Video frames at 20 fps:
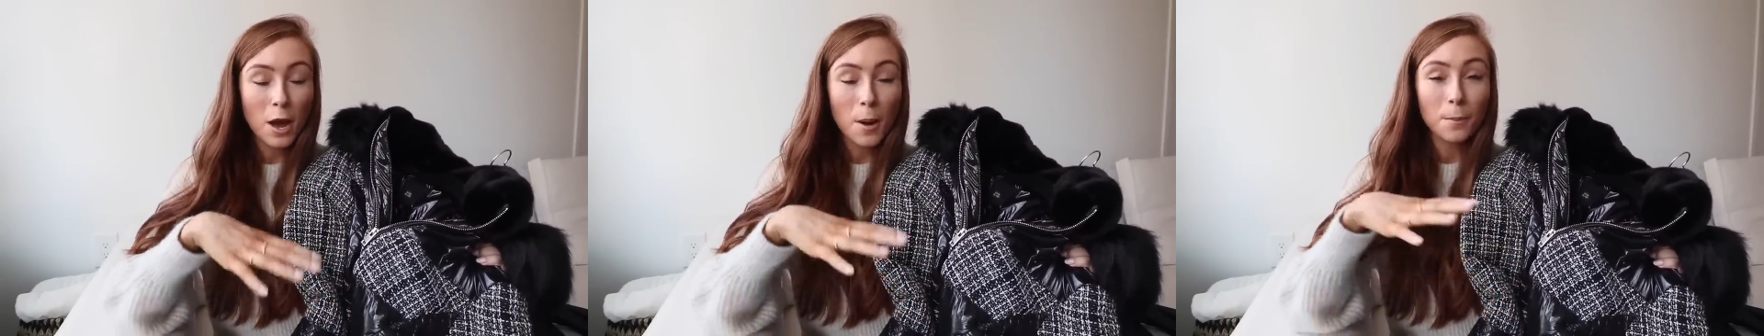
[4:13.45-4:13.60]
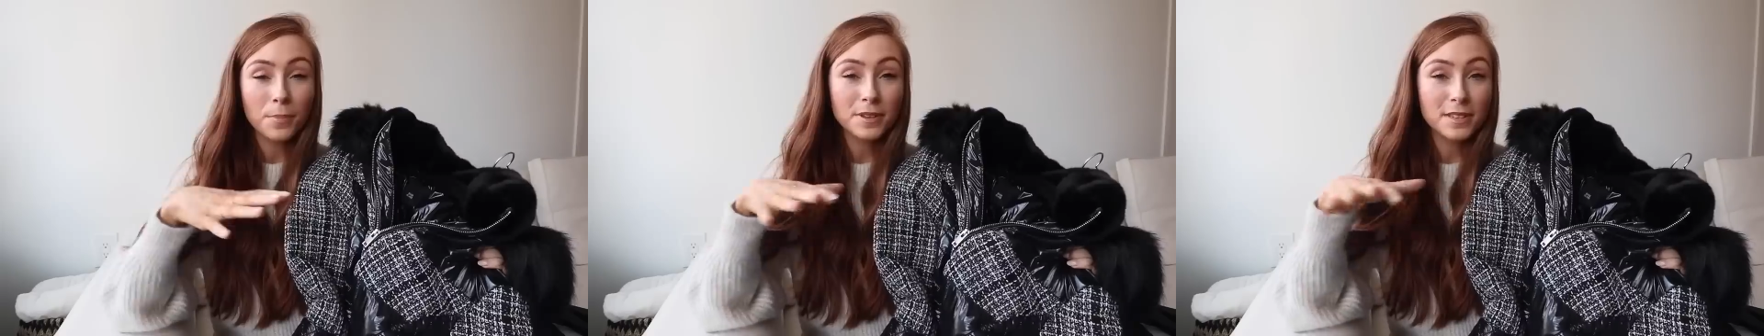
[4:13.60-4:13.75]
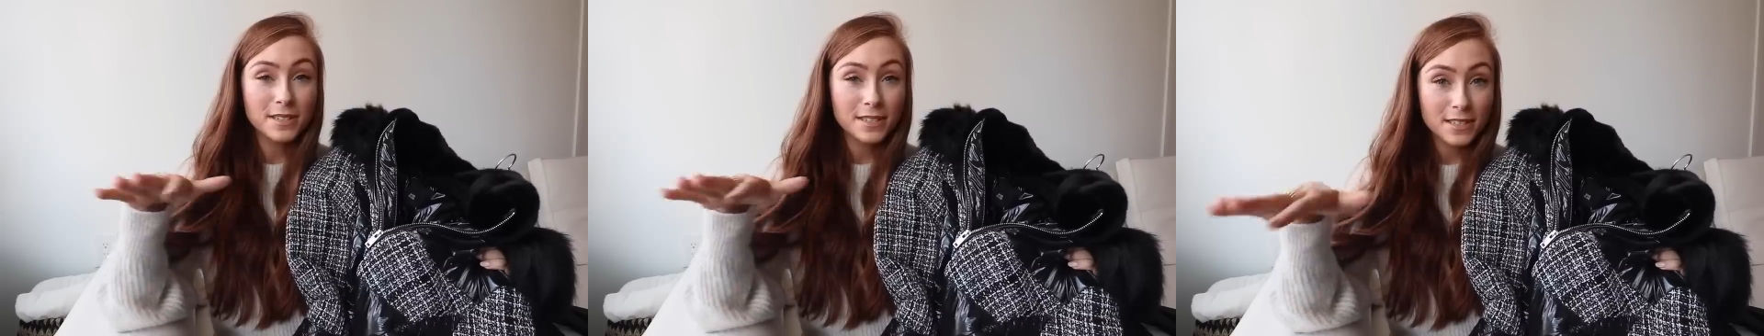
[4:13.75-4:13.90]

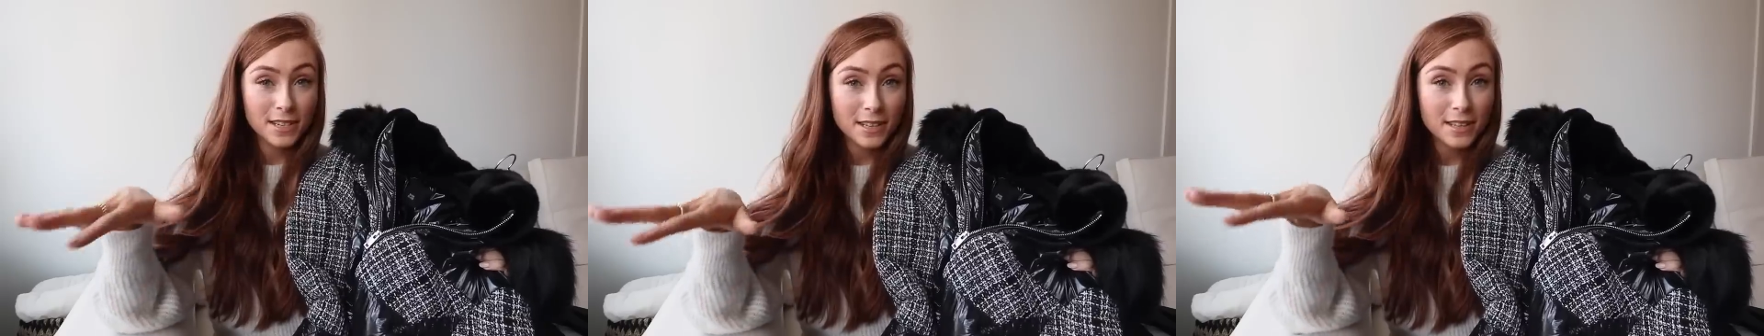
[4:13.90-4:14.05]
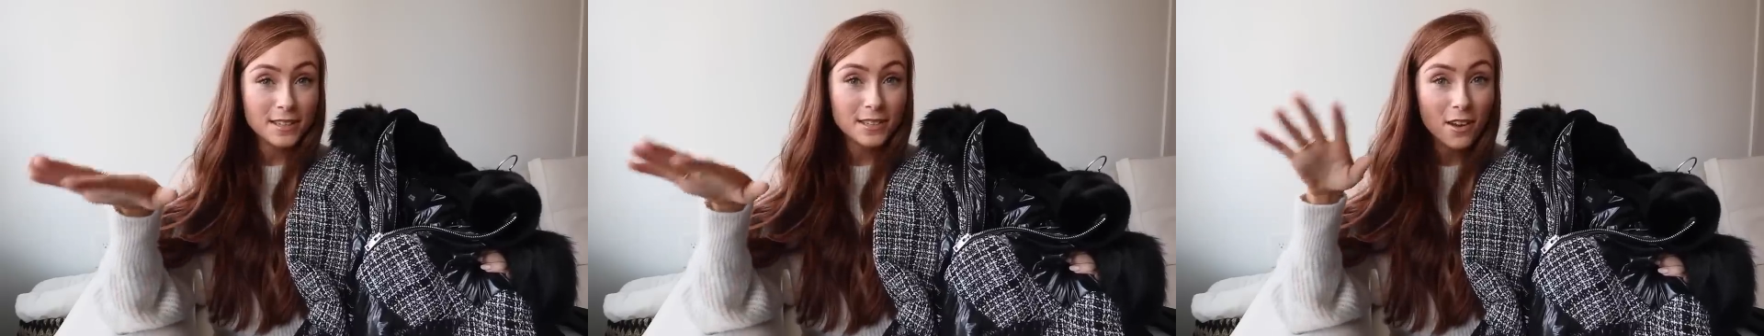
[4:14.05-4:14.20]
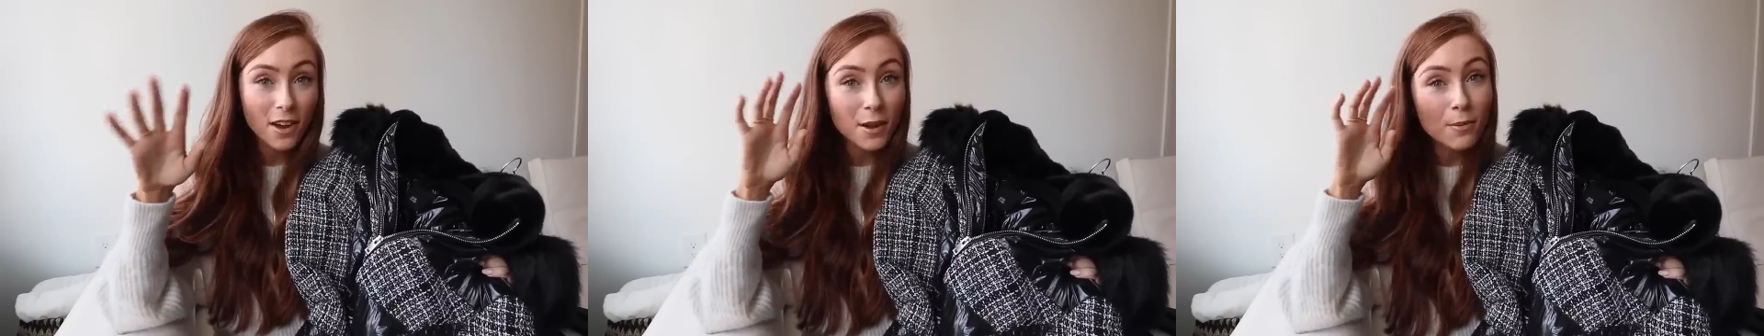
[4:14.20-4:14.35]
but
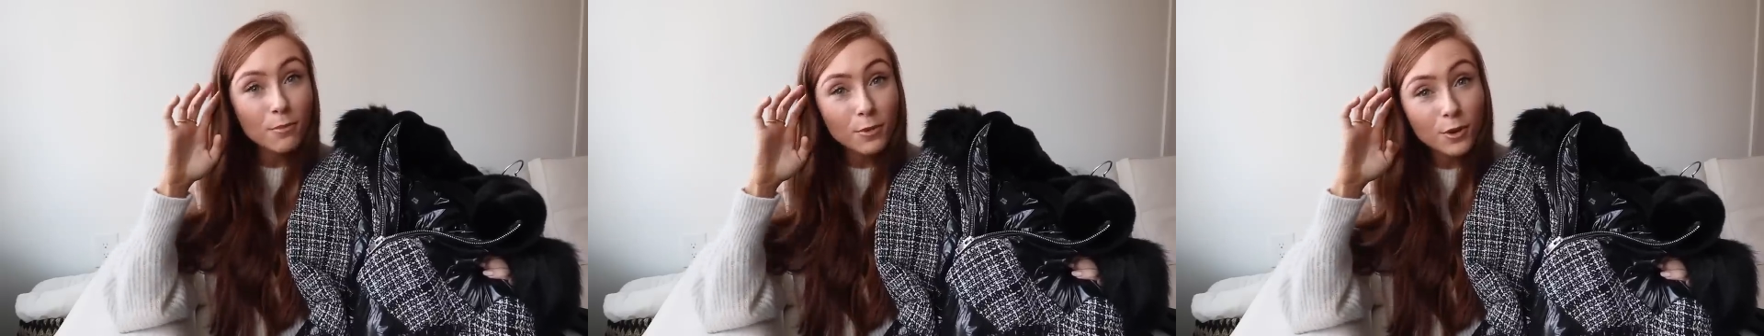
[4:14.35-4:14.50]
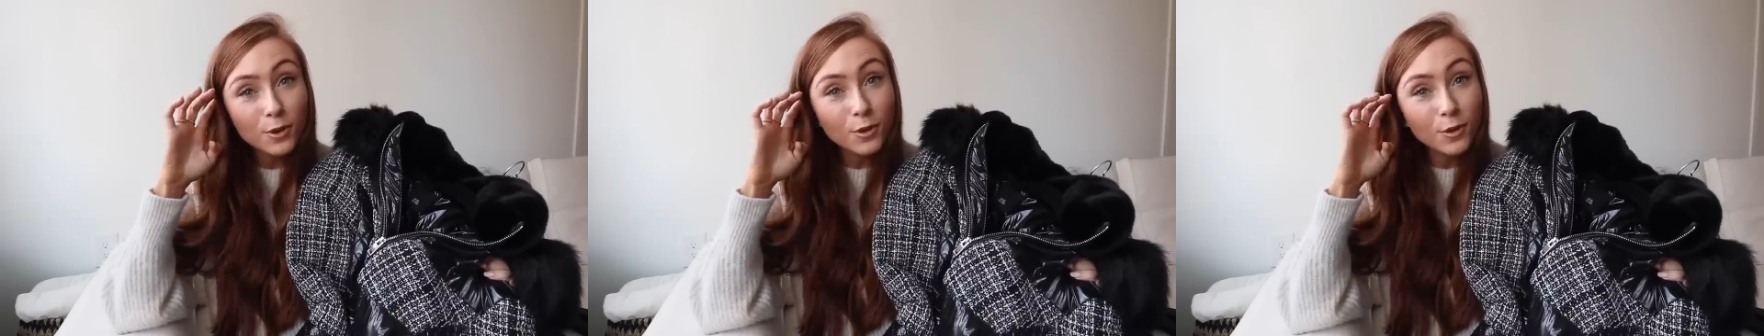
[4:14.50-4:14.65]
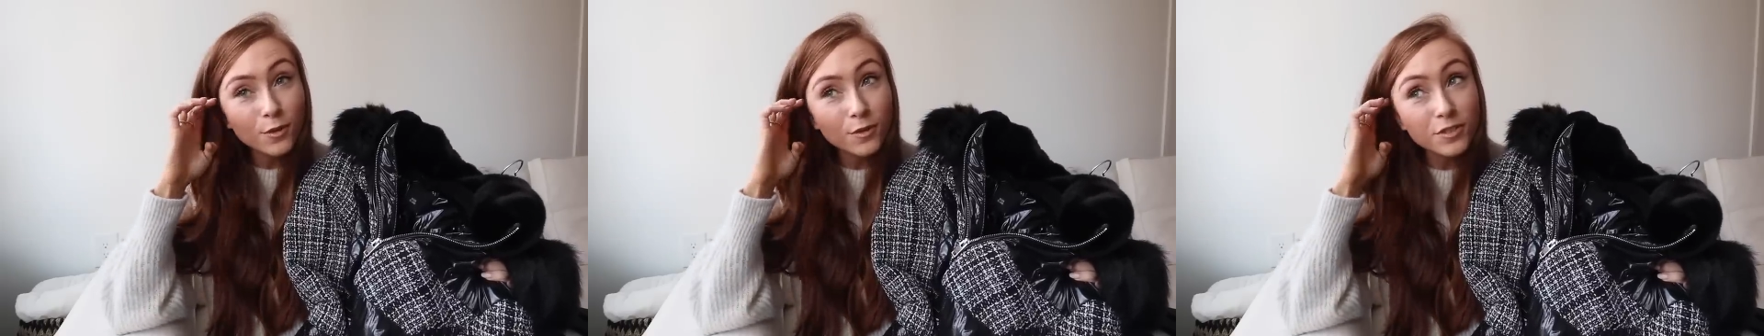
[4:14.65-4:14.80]
since I
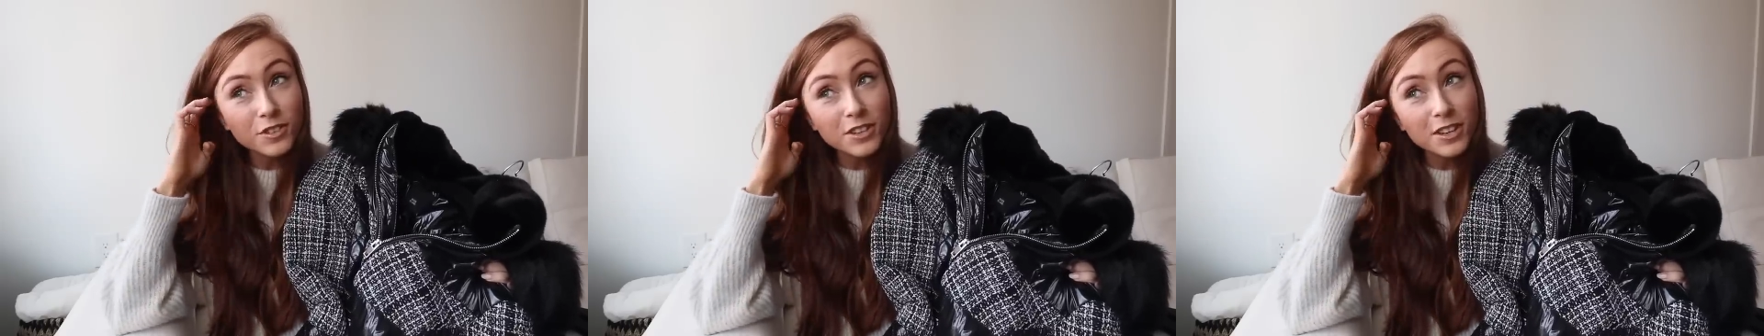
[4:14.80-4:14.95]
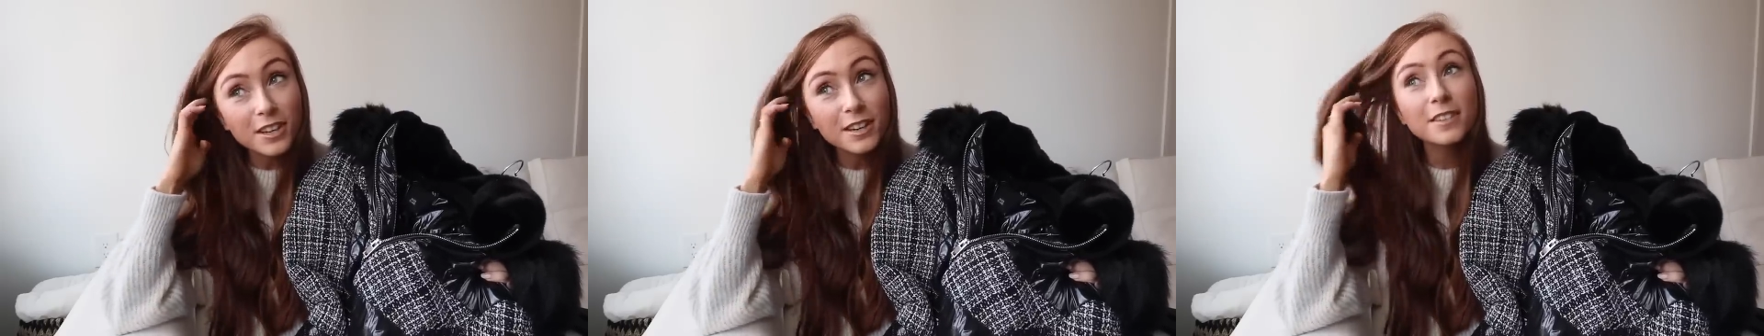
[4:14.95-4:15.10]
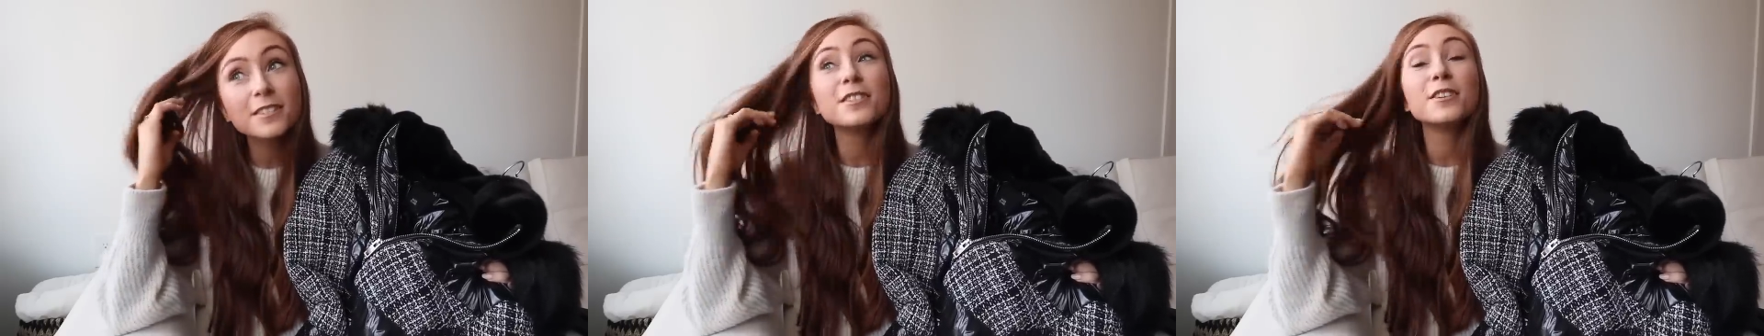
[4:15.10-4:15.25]
moved
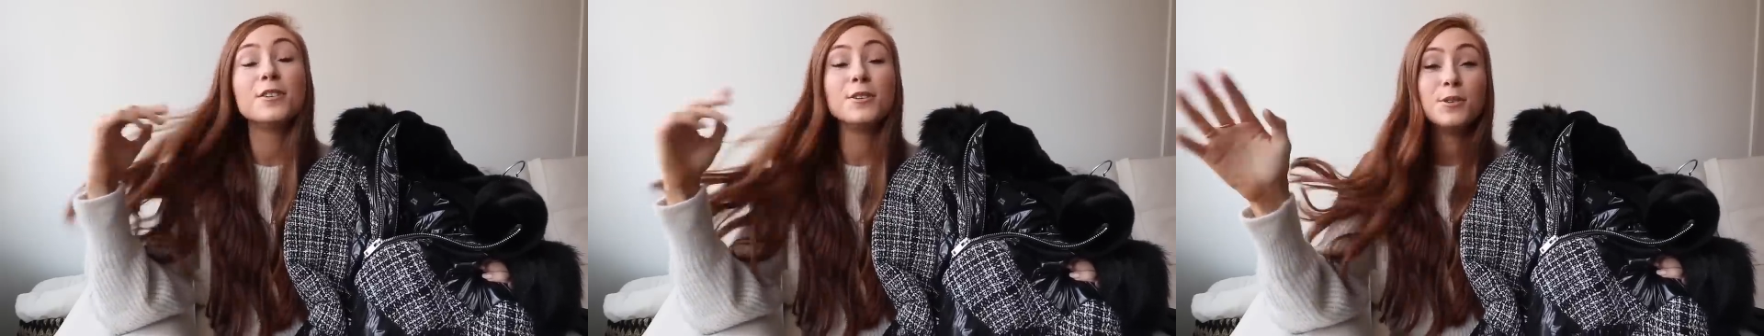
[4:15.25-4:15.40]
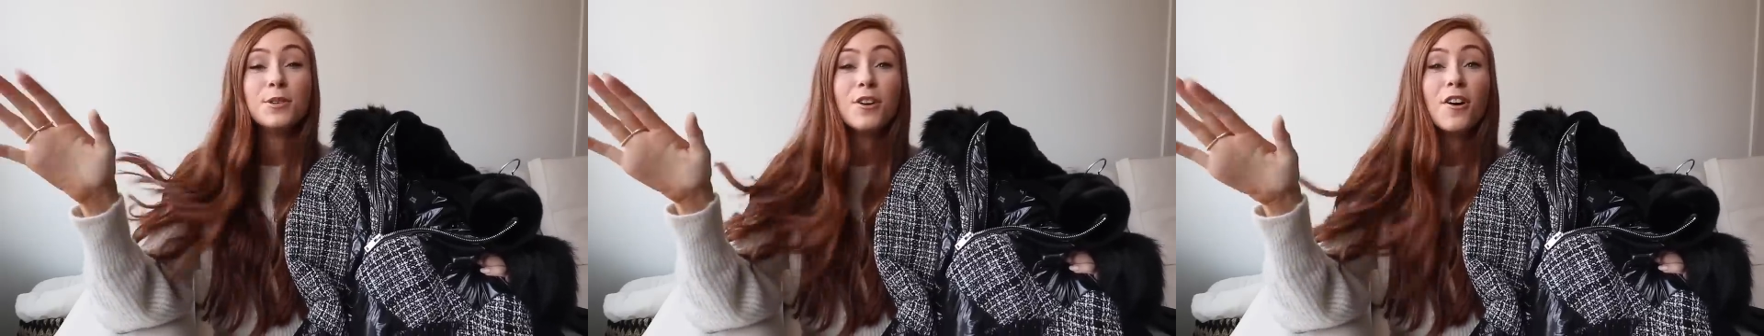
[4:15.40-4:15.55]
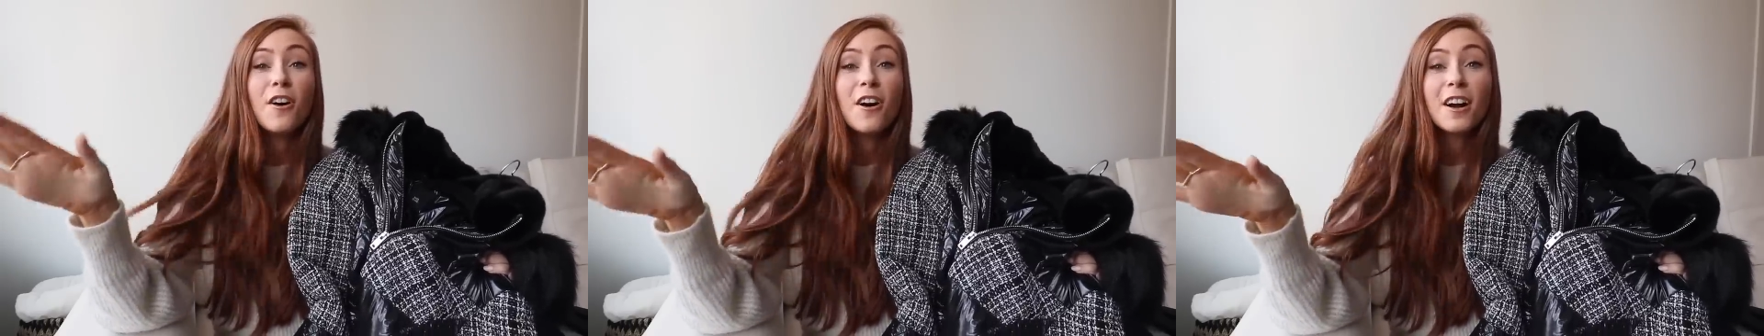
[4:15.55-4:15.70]
to New
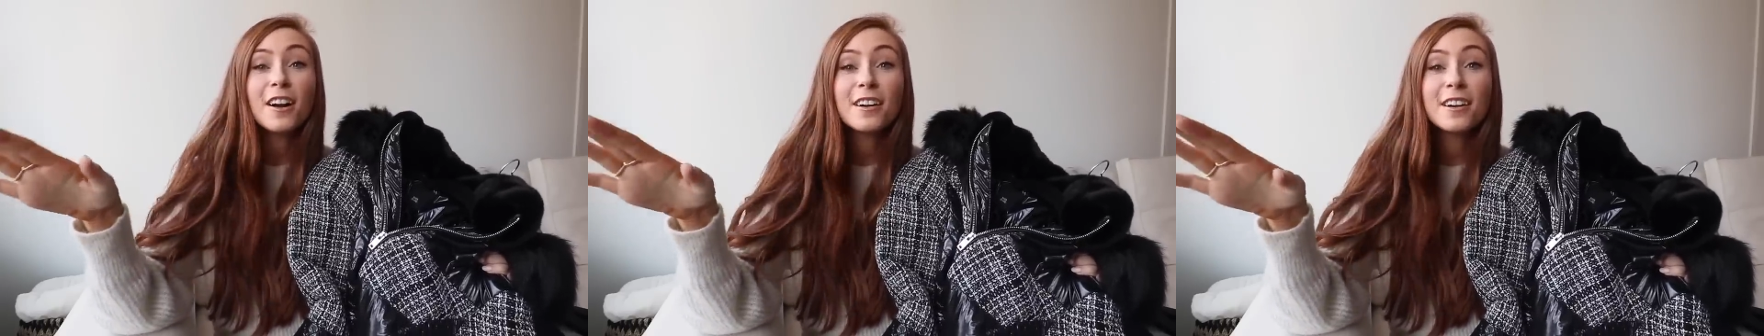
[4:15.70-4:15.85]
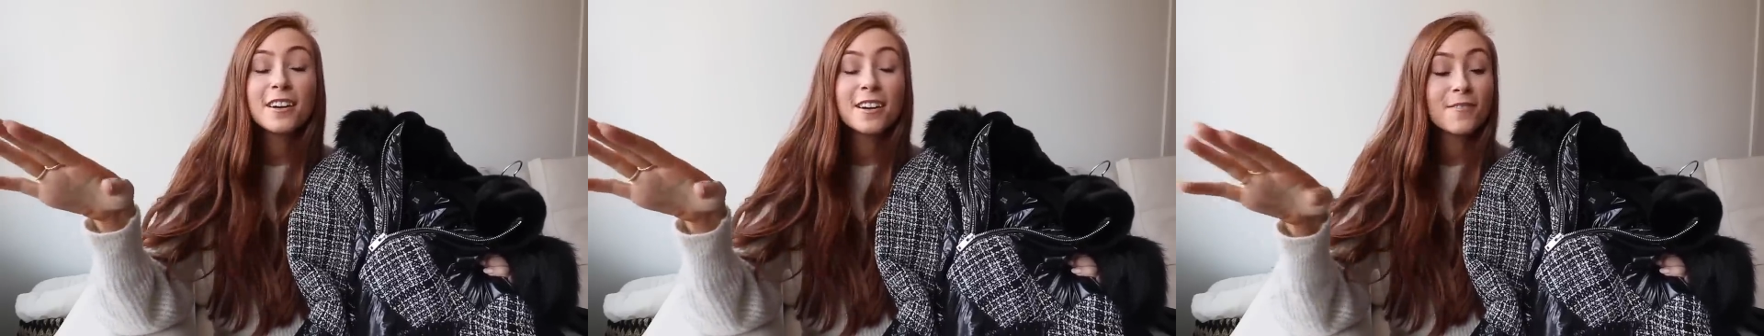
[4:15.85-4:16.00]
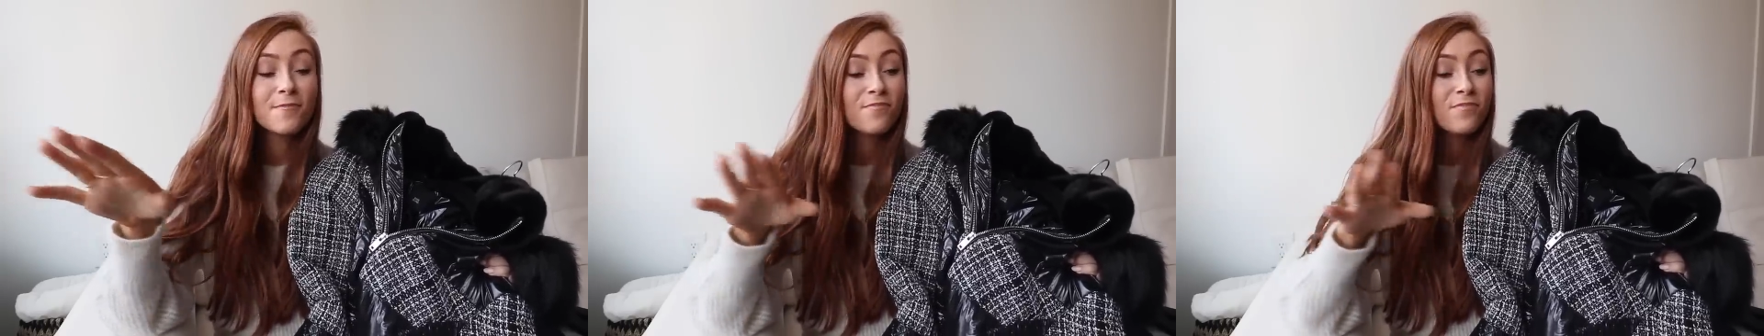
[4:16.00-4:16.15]
York,